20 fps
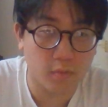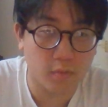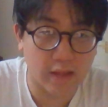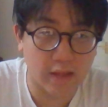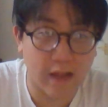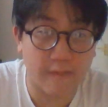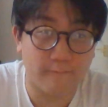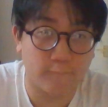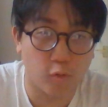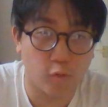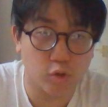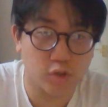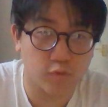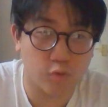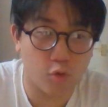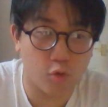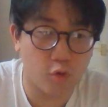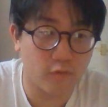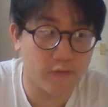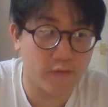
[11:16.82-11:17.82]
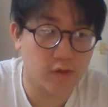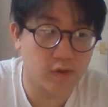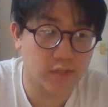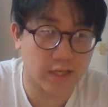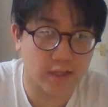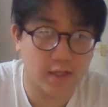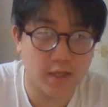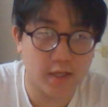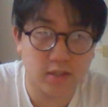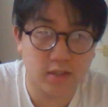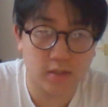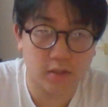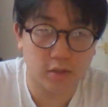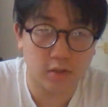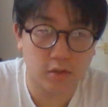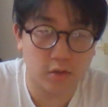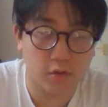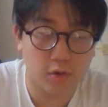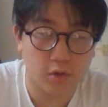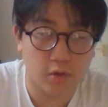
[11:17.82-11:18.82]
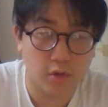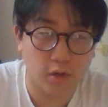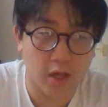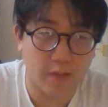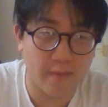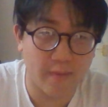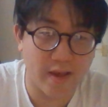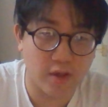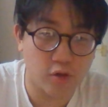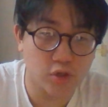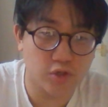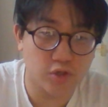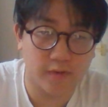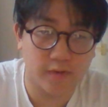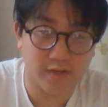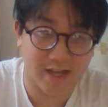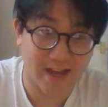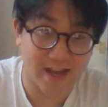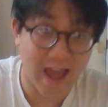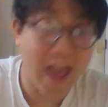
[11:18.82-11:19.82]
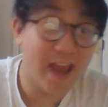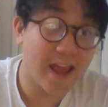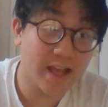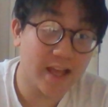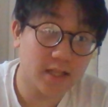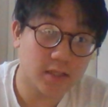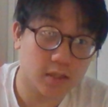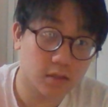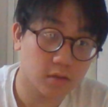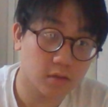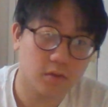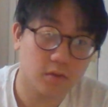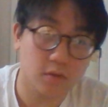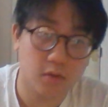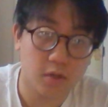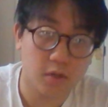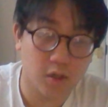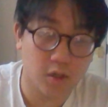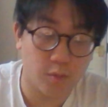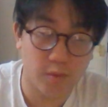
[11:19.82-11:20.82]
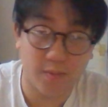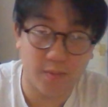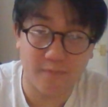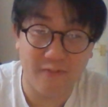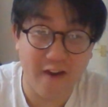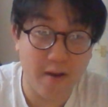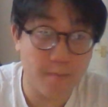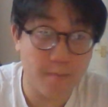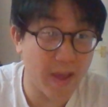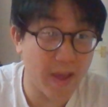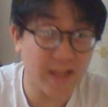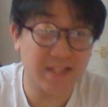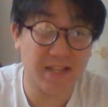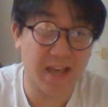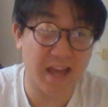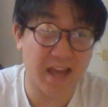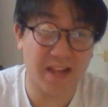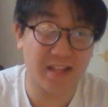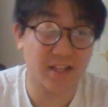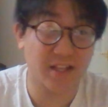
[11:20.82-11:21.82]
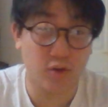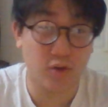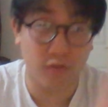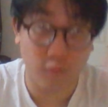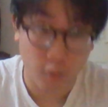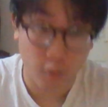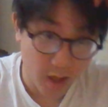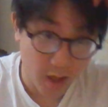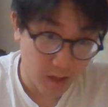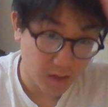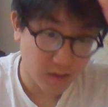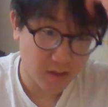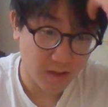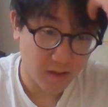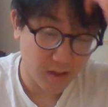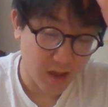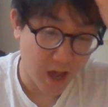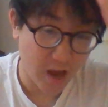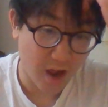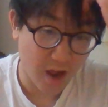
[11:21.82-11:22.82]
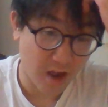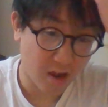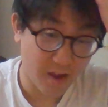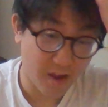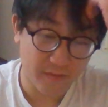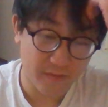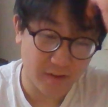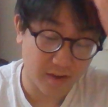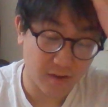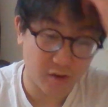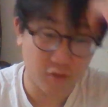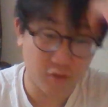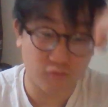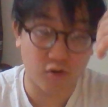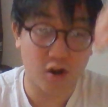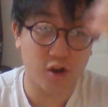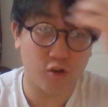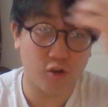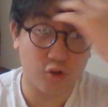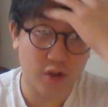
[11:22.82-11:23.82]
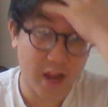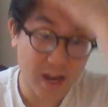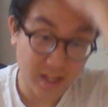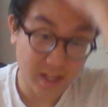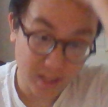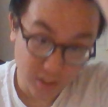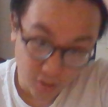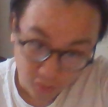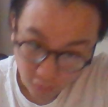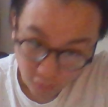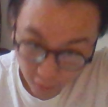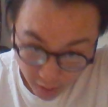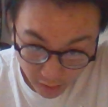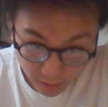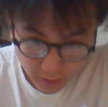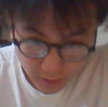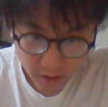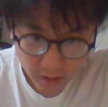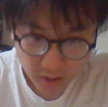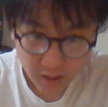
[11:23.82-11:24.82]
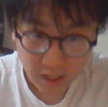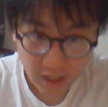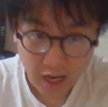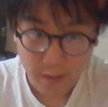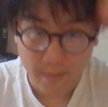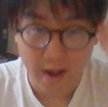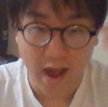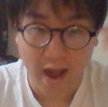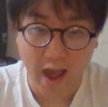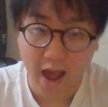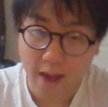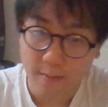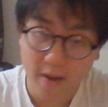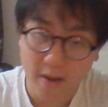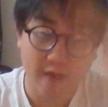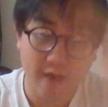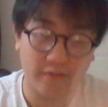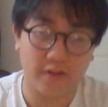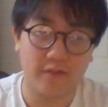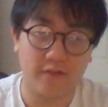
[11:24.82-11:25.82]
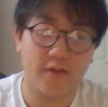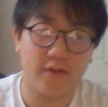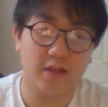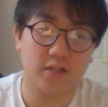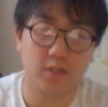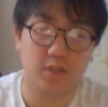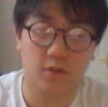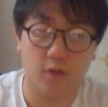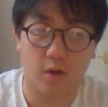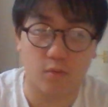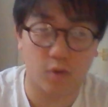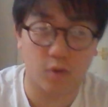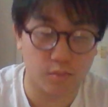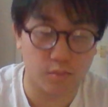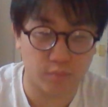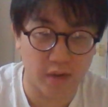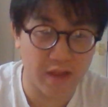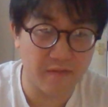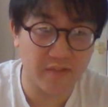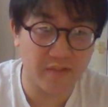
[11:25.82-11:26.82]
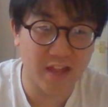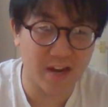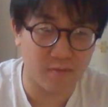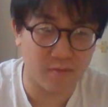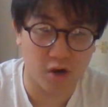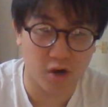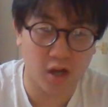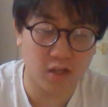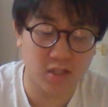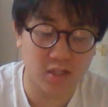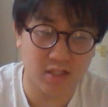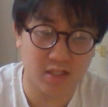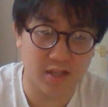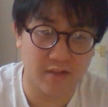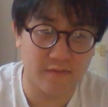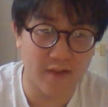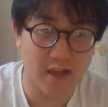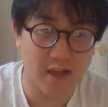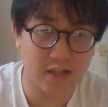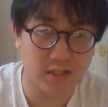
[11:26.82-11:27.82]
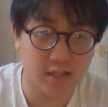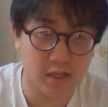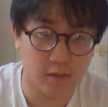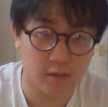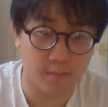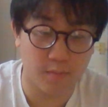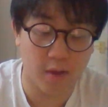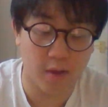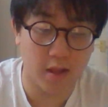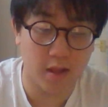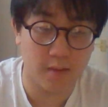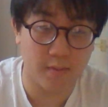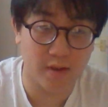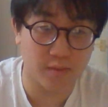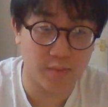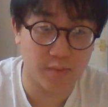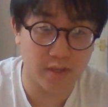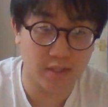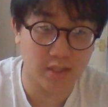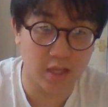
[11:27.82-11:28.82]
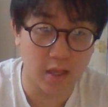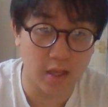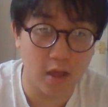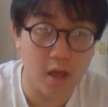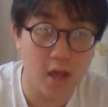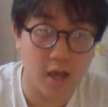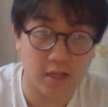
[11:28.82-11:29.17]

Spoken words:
Now I'm forced to record videos like this and make YouTube videos. I can edit with very basic editing software. I can't even run a good editing software. I might have to invest in that one. But even then, I'm reluctant to invest in a better PC.